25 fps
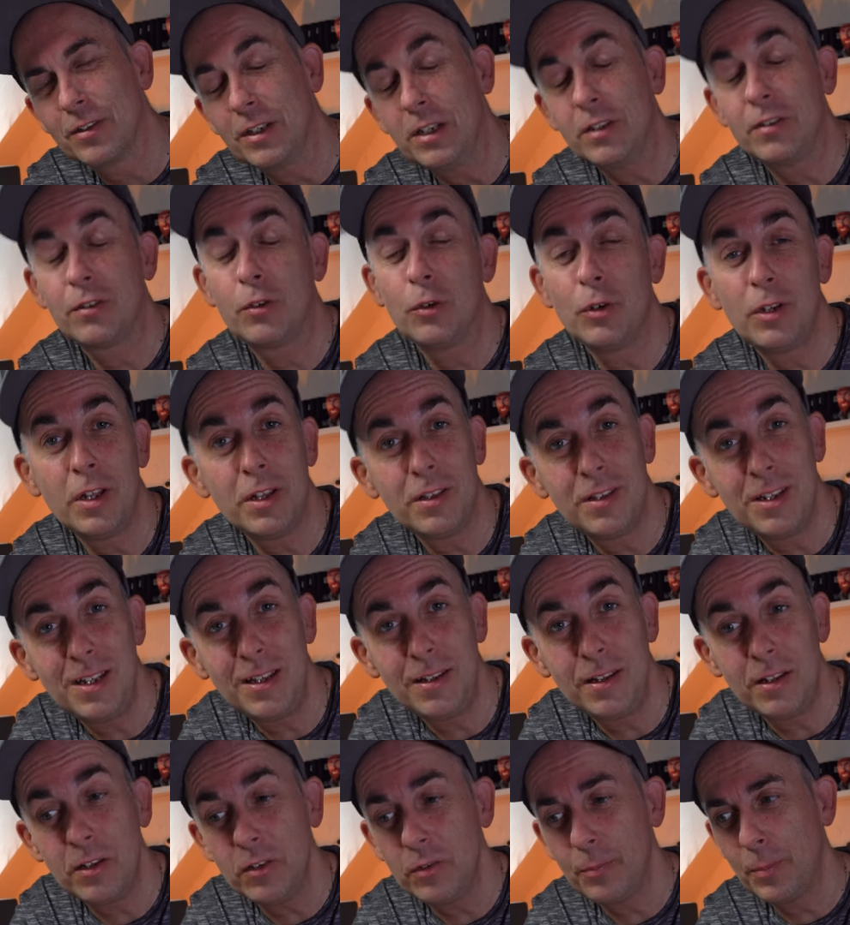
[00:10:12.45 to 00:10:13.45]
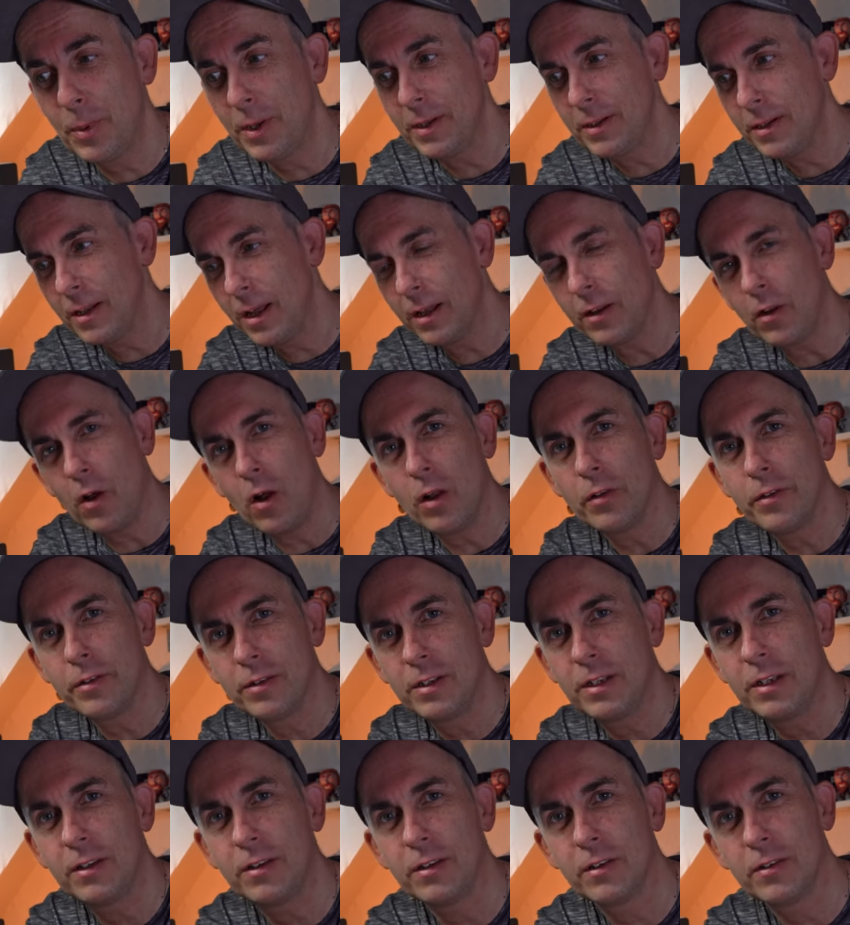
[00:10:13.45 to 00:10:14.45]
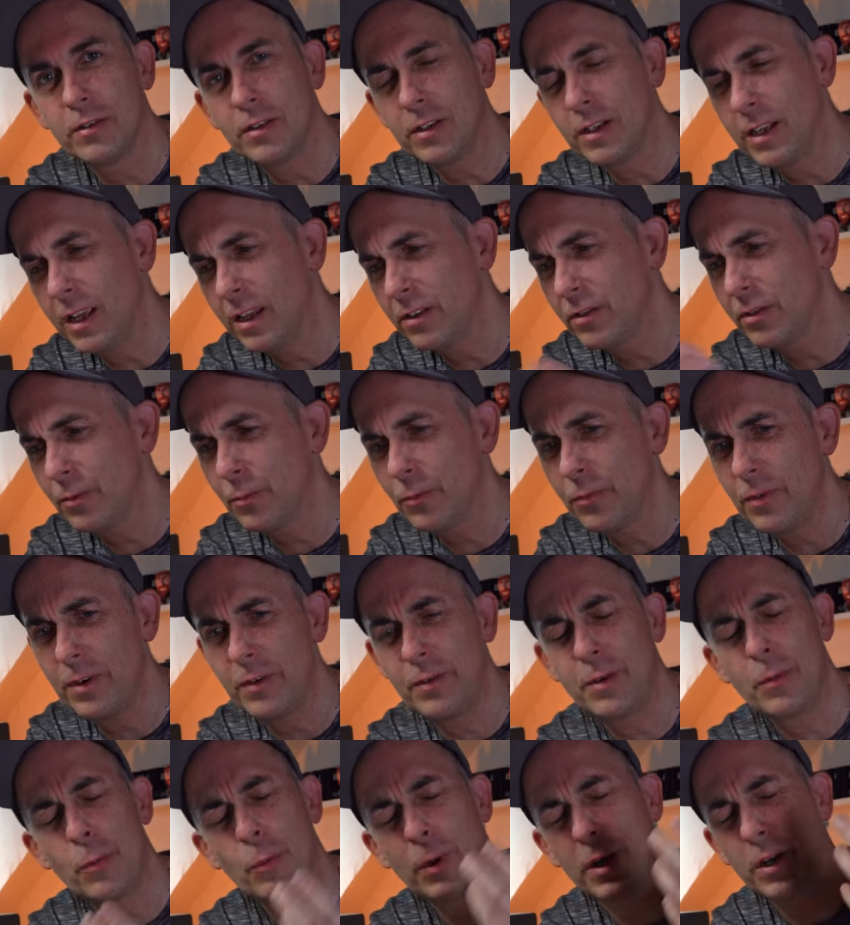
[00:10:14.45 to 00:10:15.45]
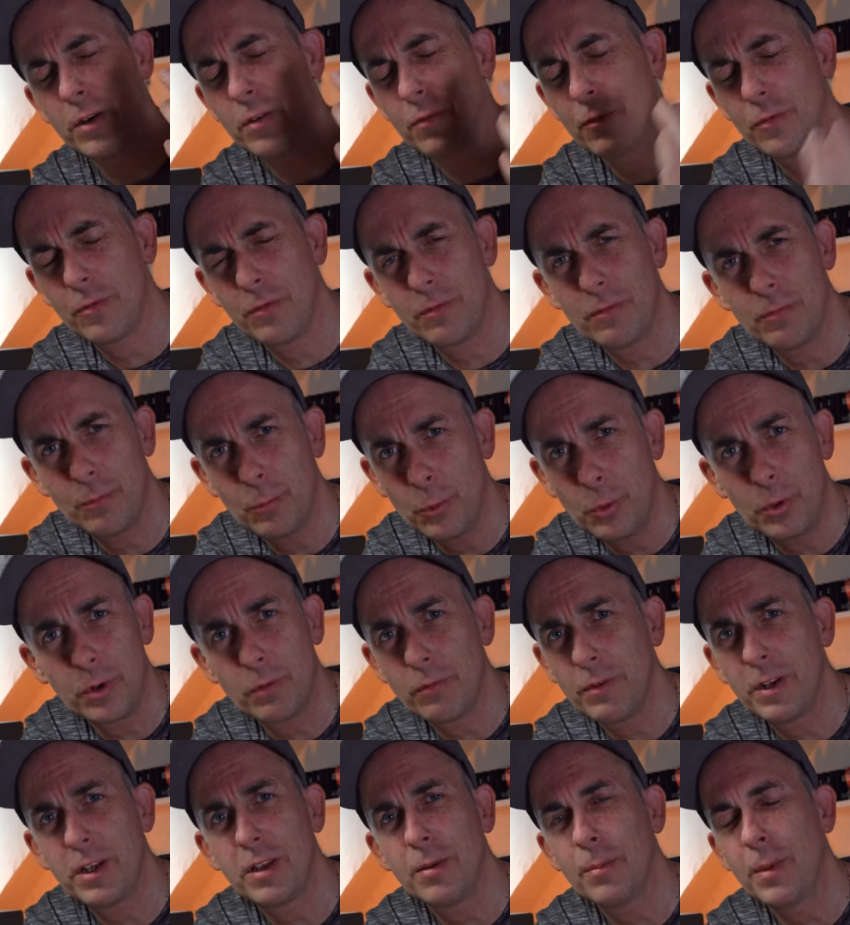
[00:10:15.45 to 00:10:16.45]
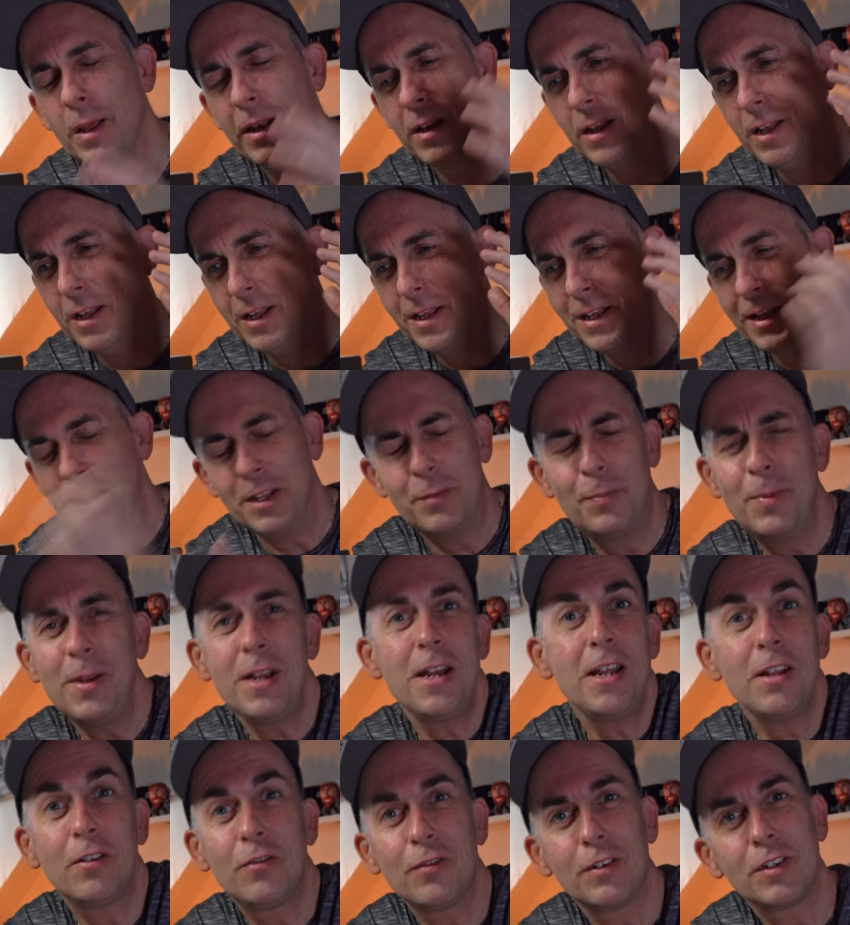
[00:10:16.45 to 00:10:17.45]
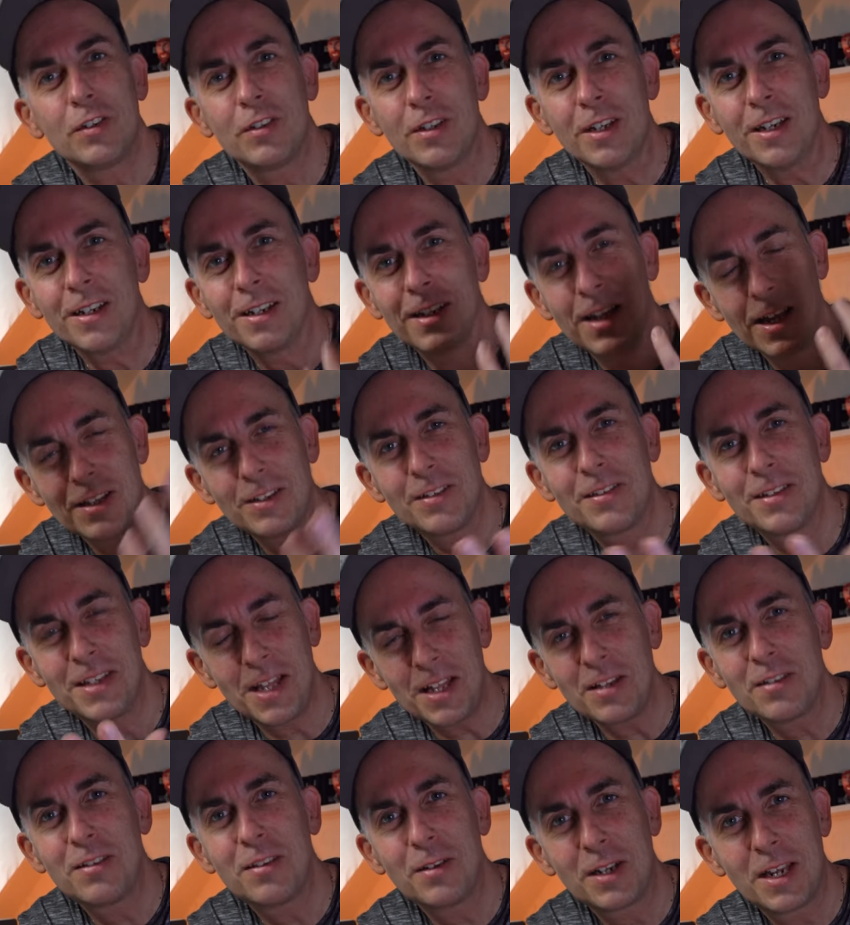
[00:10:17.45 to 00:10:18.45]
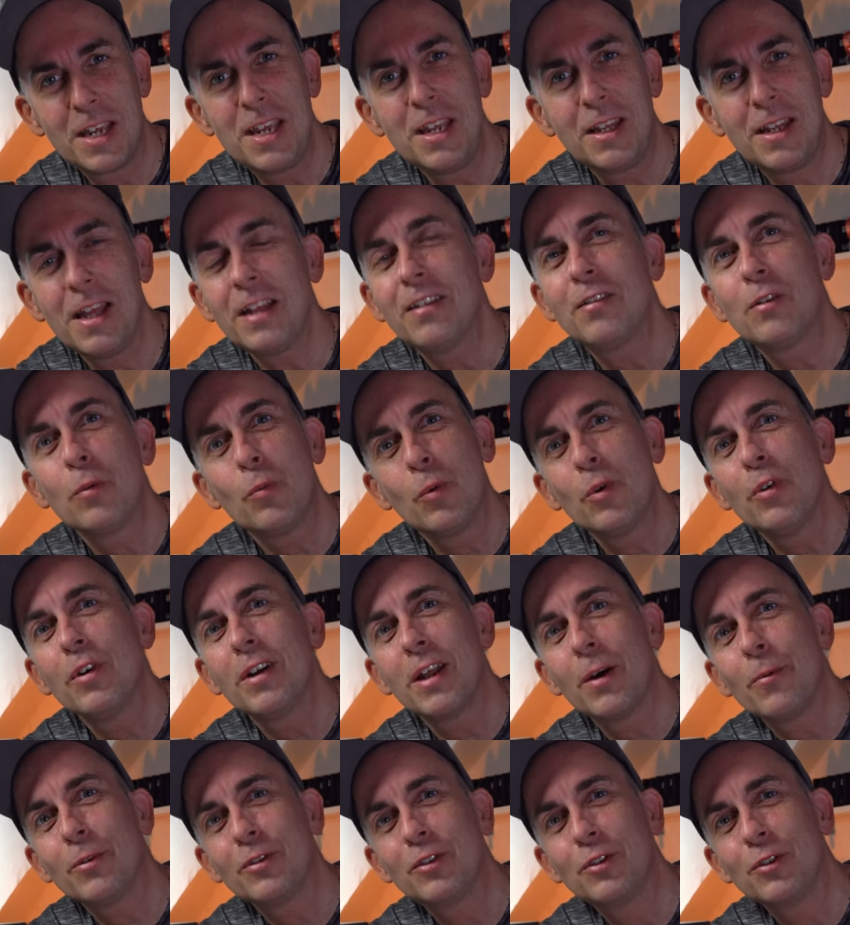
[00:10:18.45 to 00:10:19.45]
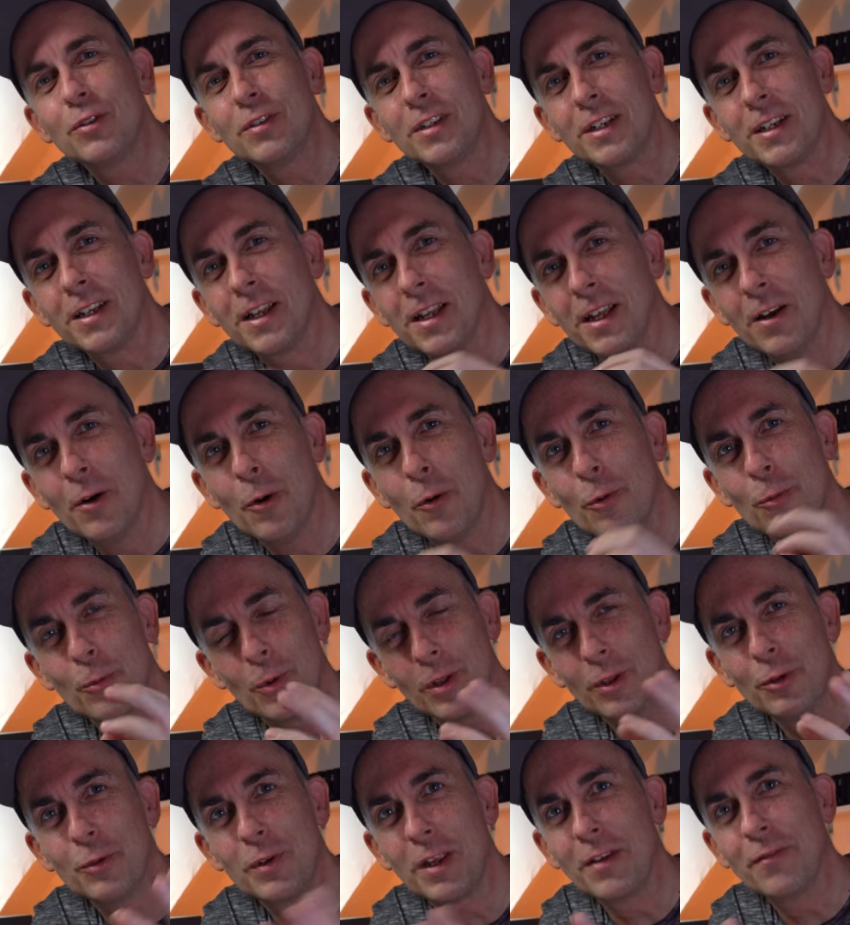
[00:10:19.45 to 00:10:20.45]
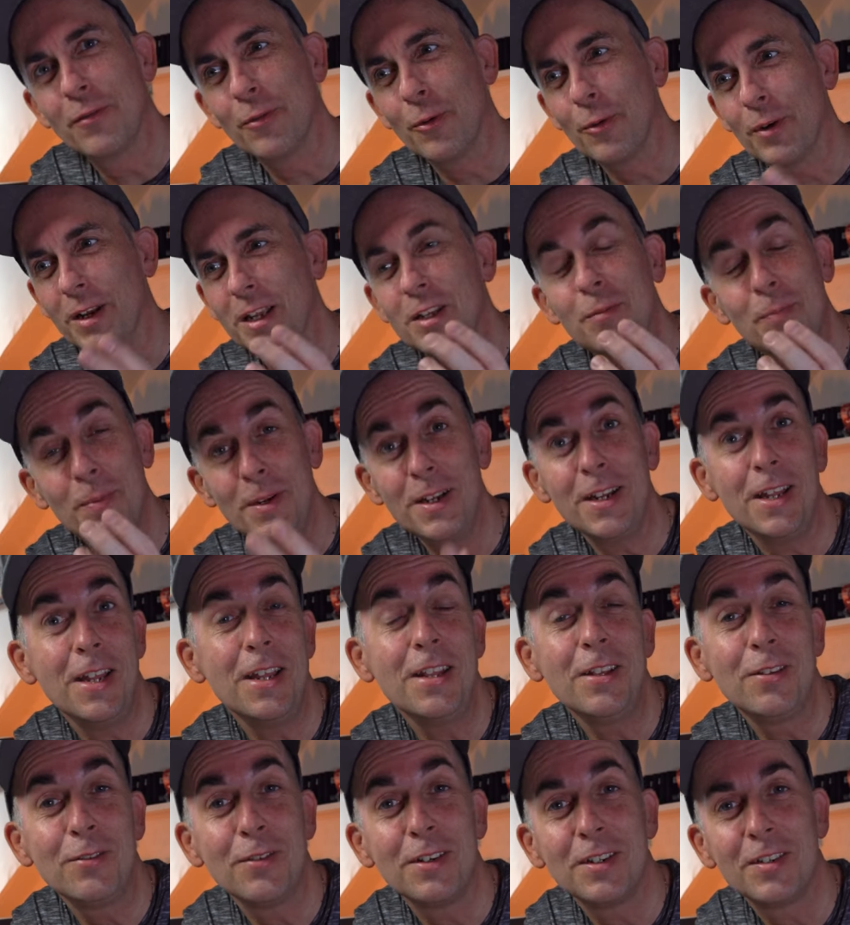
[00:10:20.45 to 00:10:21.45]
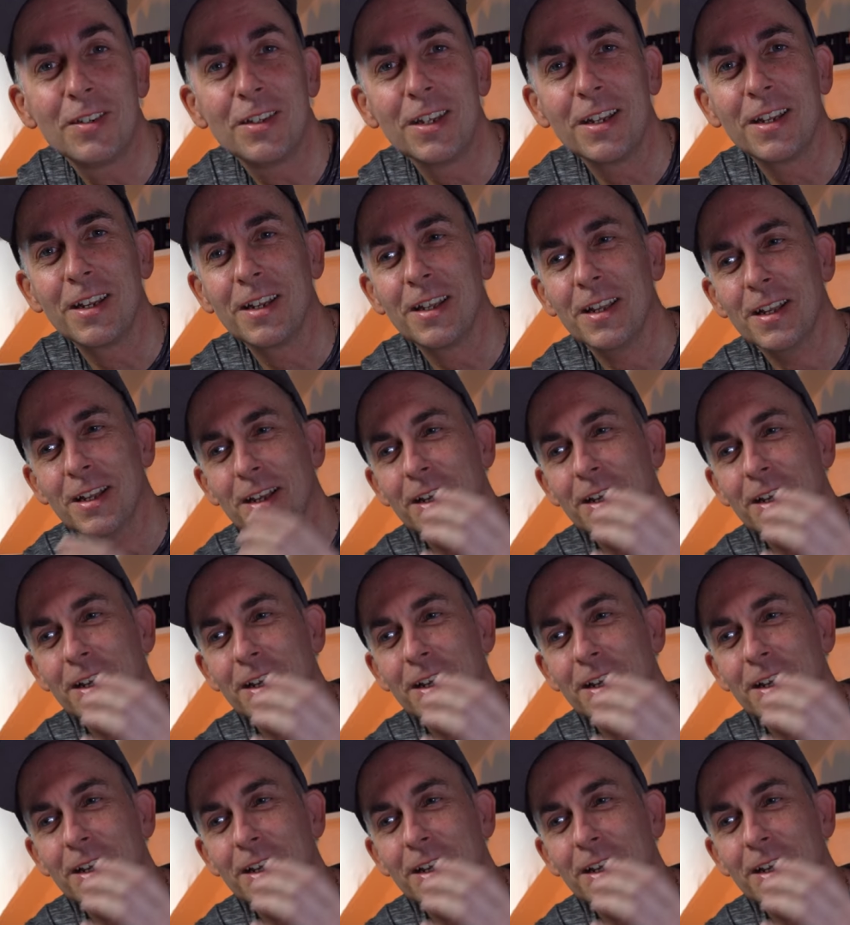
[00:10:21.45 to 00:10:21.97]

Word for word: He's good at details, but not all the details, and he has a very weird work rhythm. And it's been interesting. That's that's the key. That's the word I was using or looking for. It's been interesting,